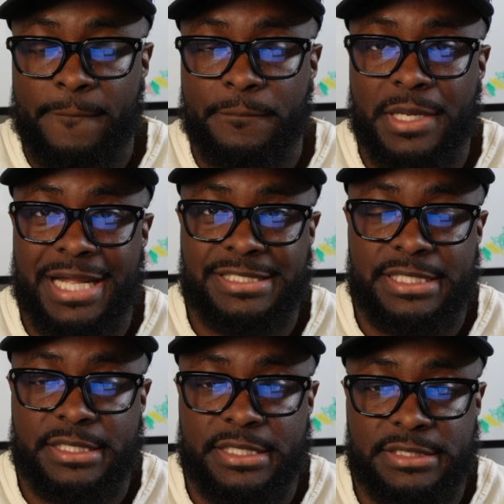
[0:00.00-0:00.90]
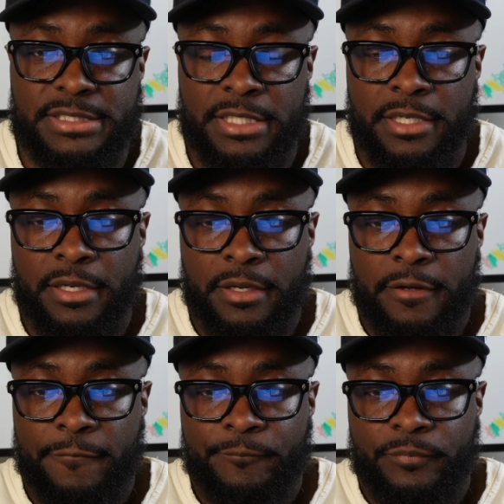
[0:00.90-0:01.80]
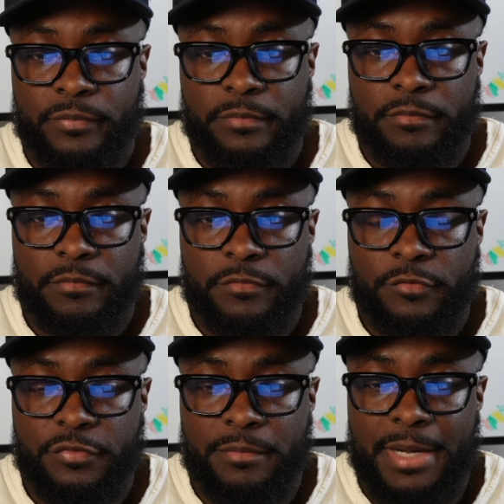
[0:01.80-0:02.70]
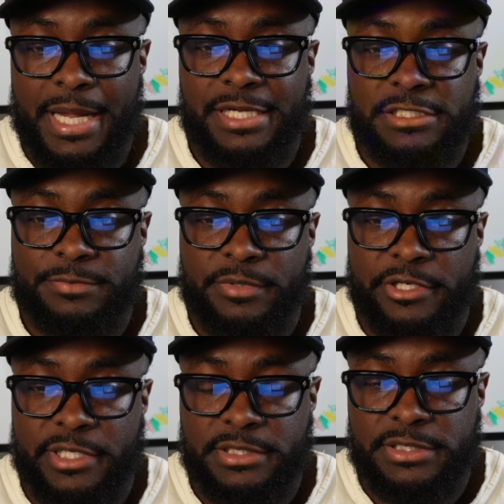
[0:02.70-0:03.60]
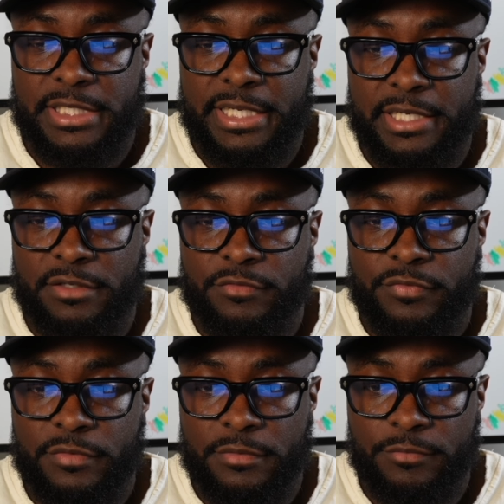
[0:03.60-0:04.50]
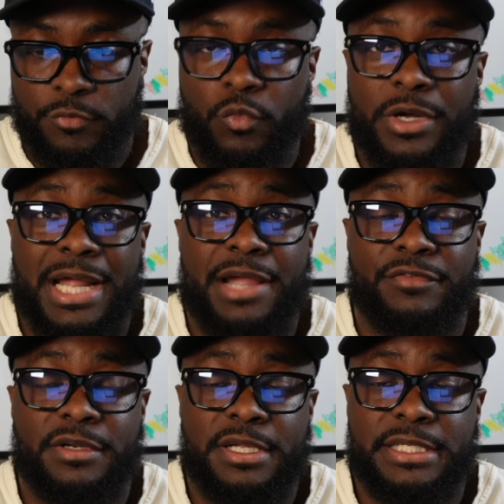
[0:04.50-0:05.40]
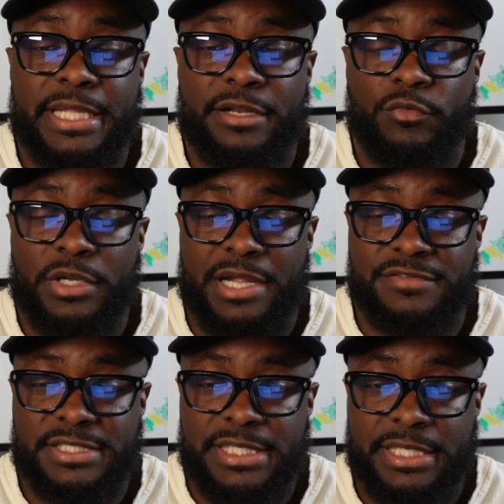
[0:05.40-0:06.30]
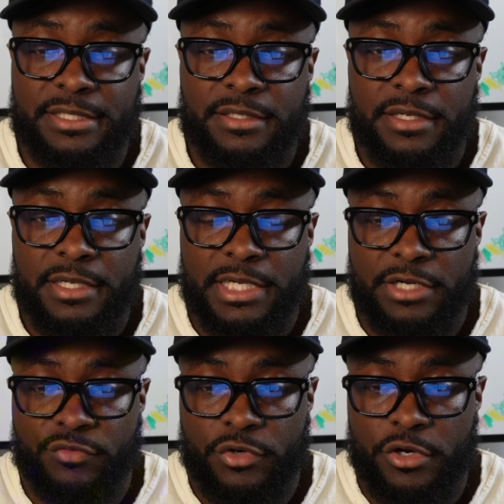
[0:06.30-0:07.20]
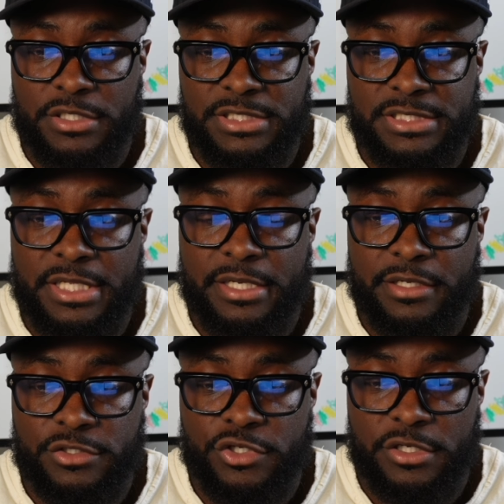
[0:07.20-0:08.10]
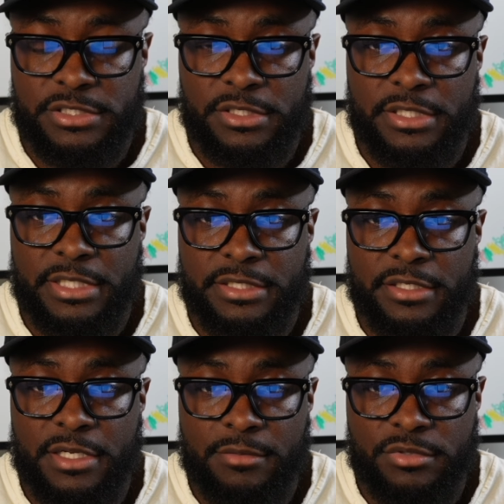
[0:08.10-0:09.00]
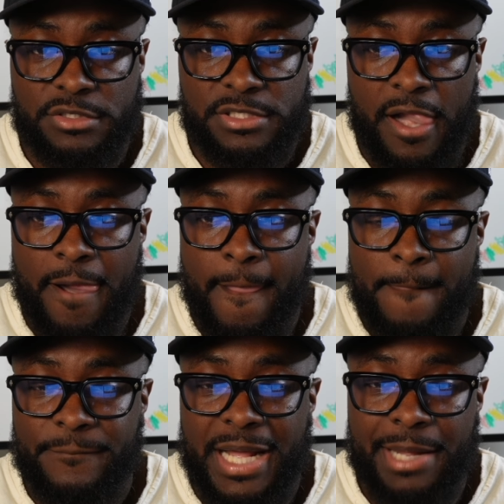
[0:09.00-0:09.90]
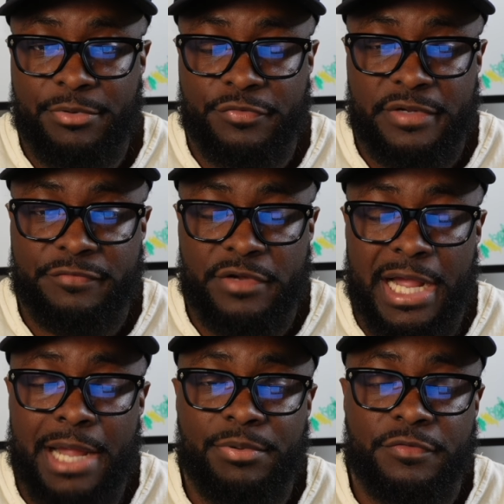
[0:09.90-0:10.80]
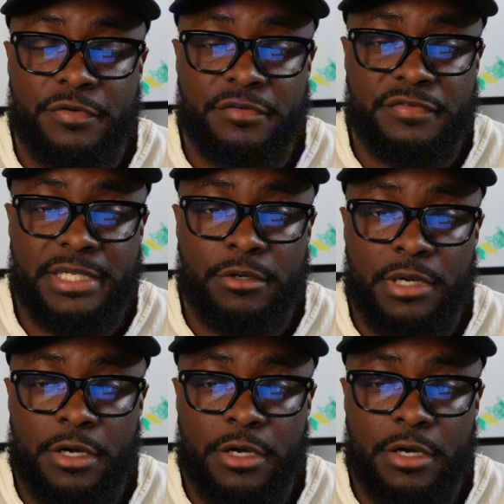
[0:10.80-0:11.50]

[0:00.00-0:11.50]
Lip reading: But I say this, from my experience and from what I've looked at and what I've seen in regards to studying the charts and looking at the numbers, I prefer VOO